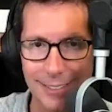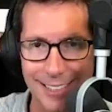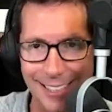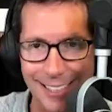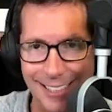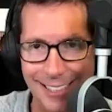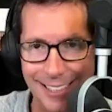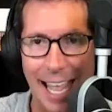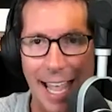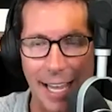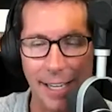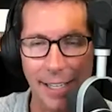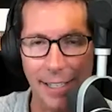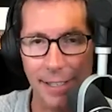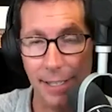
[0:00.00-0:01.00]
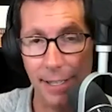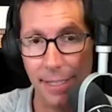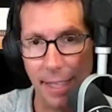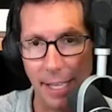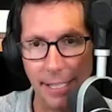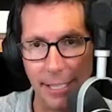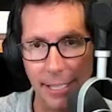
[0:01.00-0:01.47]
today
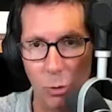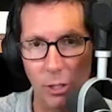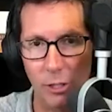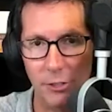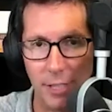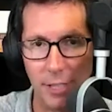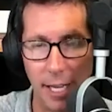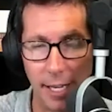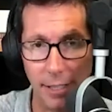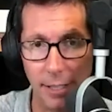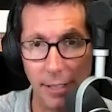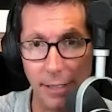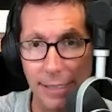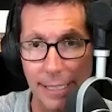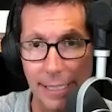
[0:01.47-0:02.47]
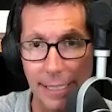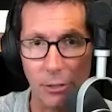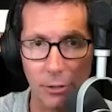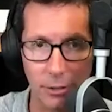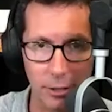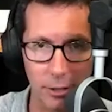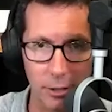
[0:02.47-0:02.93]
than you were, say, a
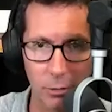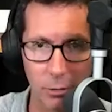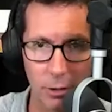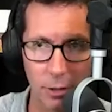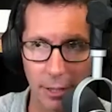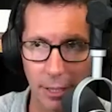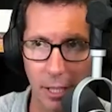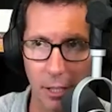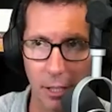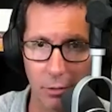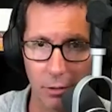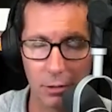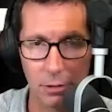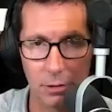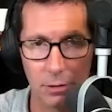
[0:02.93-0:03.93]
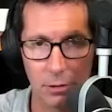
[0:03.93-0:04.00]
year or two ago?